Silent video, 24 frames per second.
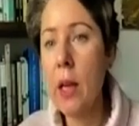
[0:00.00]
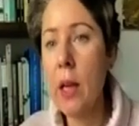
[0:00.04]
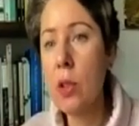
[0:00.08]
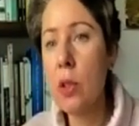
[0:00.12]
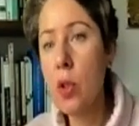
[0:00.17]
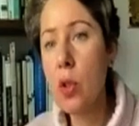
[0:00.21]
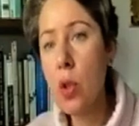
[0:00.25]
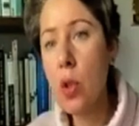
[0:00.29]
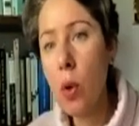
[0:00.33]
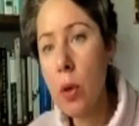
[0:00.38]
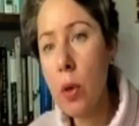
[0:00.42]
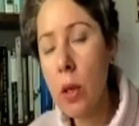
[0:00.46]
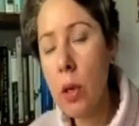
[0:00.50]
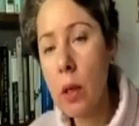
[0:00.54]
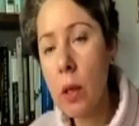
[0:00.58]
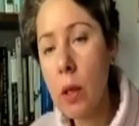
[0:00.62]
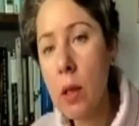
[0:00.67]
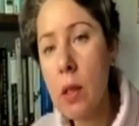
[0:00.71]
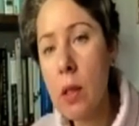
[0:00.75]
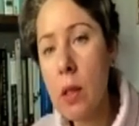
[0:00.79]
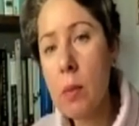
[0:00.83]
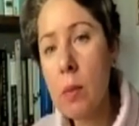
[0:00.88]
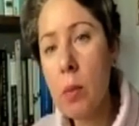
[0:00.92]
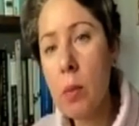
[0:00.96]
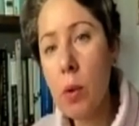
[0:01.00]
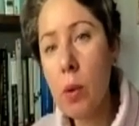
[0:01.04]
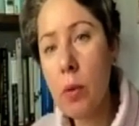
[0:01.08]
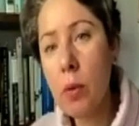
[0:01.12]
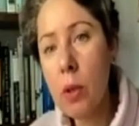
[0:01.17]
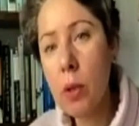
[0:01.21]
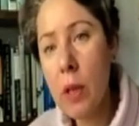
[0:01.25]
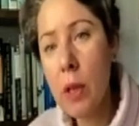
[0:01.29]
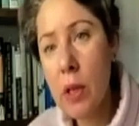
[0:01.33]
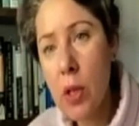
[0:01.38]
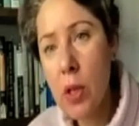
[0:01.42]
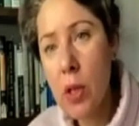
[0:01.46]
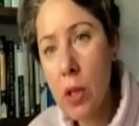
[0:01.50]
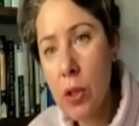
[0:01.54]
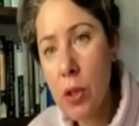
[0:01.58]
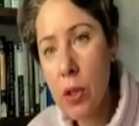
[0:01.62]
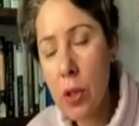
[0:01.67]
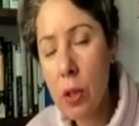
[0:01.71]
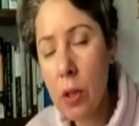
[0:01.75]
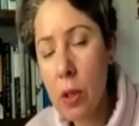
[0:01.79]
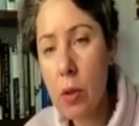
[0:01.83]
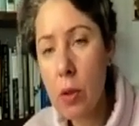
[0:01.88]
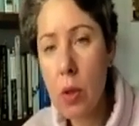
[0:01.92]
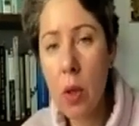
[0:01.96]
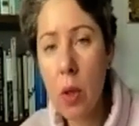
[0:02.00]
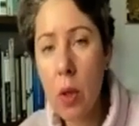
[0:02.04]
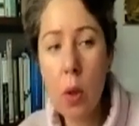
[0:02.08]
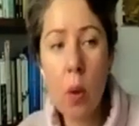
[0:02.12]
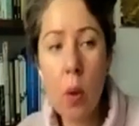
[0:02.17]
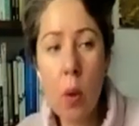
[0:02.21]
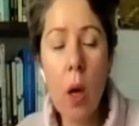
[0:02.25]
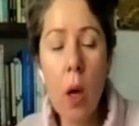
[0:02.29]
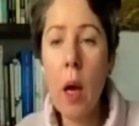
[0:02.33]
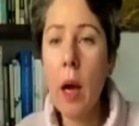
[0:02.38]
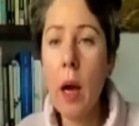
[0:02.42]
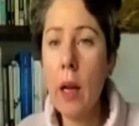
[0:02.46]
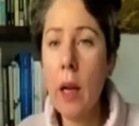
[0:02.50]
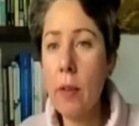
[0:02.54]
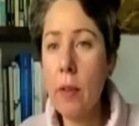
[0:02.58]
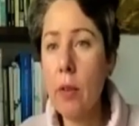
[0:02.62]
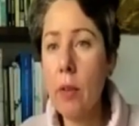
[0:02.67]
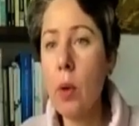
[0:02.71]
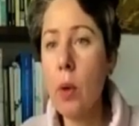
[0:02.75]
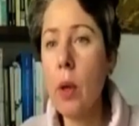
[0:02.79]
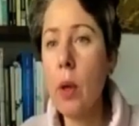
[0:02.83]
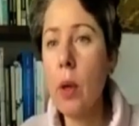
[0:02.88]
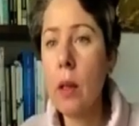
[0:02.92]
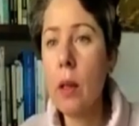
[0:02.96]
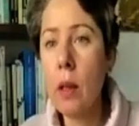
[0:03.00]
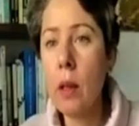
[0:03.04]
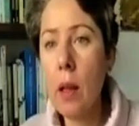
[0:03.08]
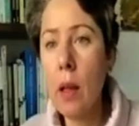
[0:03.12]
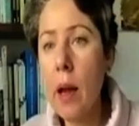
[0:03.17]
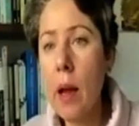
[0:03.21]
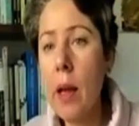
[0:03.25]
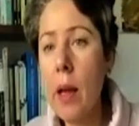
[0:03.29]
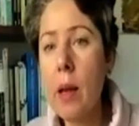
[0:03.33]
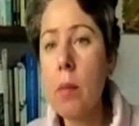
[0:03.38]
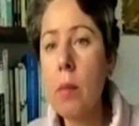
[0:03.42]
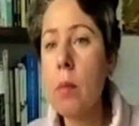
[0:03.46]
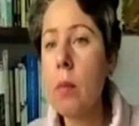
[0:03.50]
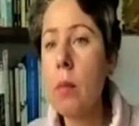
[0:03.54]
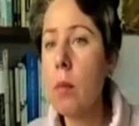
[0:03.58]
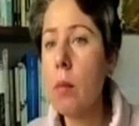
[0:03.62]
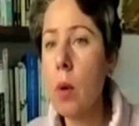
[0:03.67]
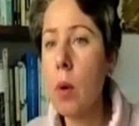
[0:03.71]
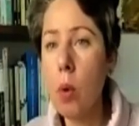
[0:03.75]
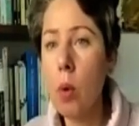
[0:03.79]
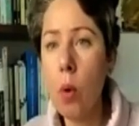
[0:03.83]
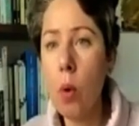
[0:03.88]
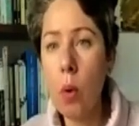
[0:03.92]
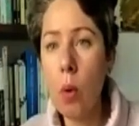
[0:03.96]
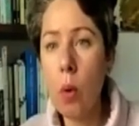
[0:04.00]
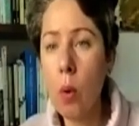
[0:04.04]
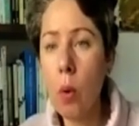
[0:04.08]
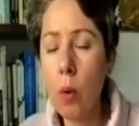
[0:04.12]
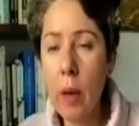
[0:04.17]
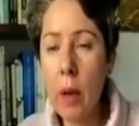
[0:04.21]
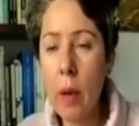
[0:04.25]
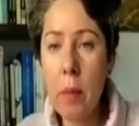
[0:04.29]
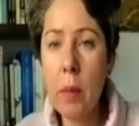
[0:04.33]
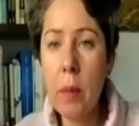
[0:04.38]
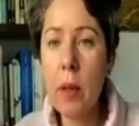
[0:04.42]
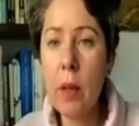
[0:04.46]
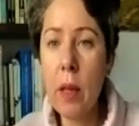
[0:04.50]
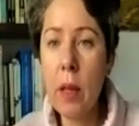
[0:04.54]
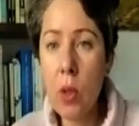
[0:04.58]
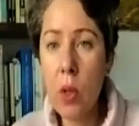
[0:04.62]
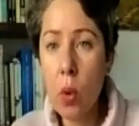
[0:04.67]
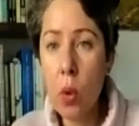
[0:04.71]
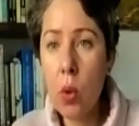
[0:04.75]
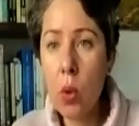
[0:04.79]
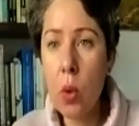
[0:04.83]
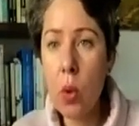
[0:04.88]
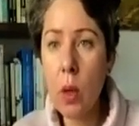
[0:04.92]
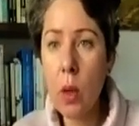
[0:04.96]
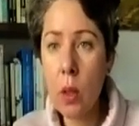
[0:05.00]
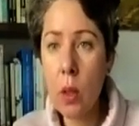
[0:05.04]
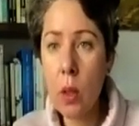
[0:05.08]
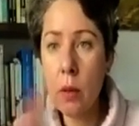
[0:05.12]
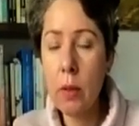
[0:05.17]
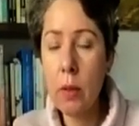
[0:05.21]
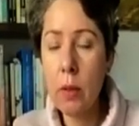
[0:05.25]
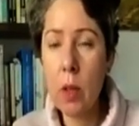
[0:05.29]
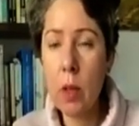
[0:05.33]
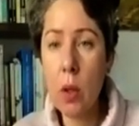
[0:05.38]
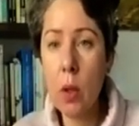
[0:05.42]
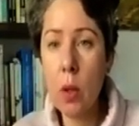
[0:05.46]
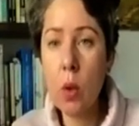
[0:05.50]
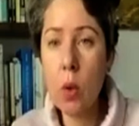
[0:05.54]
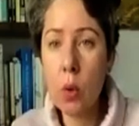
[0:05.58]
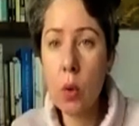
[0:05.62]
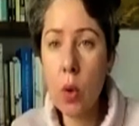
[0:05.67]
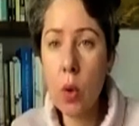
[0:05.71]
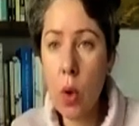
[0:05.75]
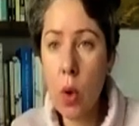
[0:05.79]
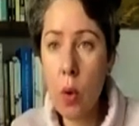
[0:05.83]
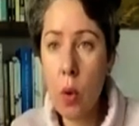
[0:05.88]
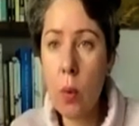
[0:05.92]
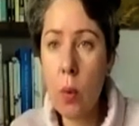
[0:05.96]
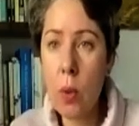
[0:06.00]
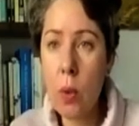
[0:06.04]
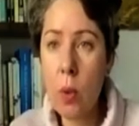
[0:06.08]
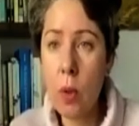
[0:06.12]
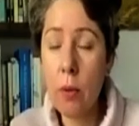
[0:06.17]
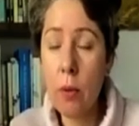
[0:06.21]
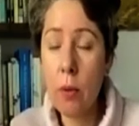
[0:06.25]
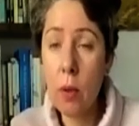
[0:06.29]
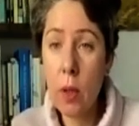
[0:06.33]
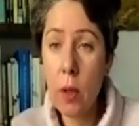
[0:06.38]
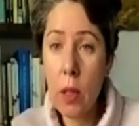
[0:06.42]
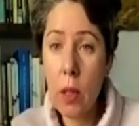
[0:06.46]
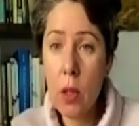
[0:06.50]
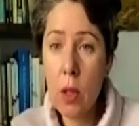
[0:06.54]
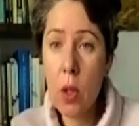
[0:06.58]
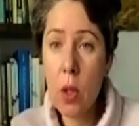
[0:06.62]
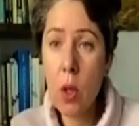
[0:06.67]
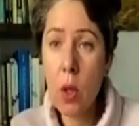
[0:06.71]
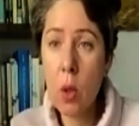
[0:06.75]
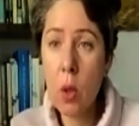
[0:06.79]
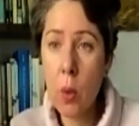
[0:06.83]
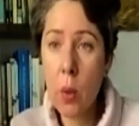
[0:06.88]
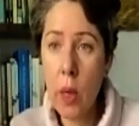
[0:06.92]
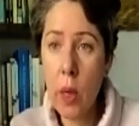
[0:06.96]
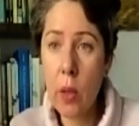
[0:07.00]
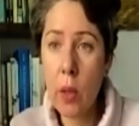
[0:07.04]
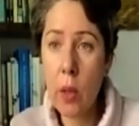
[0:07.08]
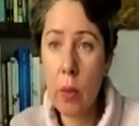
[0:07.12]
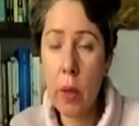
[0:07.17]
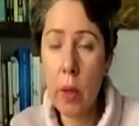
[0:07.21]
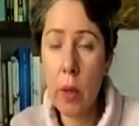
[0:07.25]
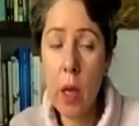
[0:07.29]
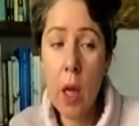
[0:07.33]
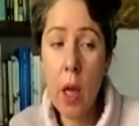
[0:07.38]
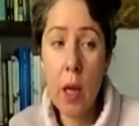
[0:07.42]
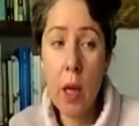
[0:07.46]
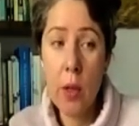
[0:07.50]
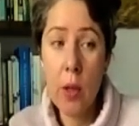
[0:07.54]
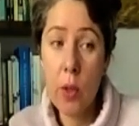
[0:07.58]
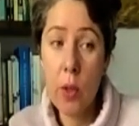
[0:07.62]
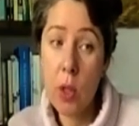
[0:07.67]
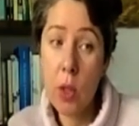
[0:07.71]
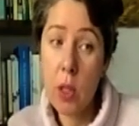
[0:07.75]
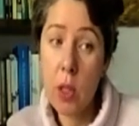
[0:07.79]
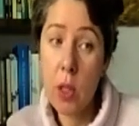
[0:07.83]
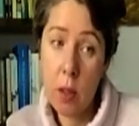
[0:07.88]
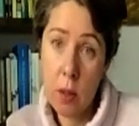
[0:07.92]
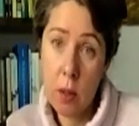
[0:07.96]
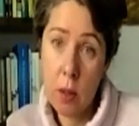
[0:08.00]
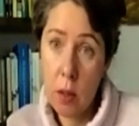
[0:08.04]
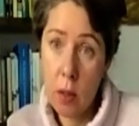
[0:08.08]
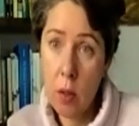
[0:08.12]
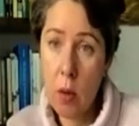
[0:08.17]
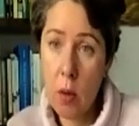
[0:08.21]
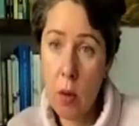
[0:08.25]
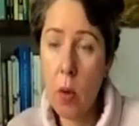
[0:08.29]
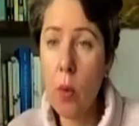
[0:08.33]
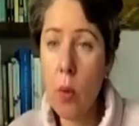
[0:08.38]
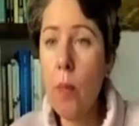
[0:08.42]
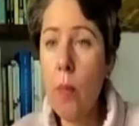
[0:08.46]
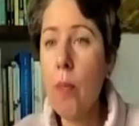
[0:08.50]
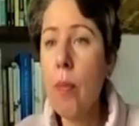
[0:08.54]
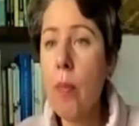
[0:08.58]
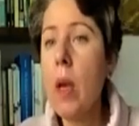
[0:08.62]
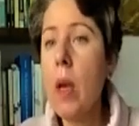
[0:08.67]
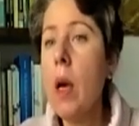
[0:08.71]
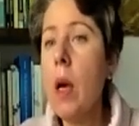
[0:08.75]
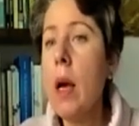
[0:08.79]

And tonic is improving digestion. So, and if you add lime or lemon, that's also kind of a good combo. So if you need to go that way, just, you know,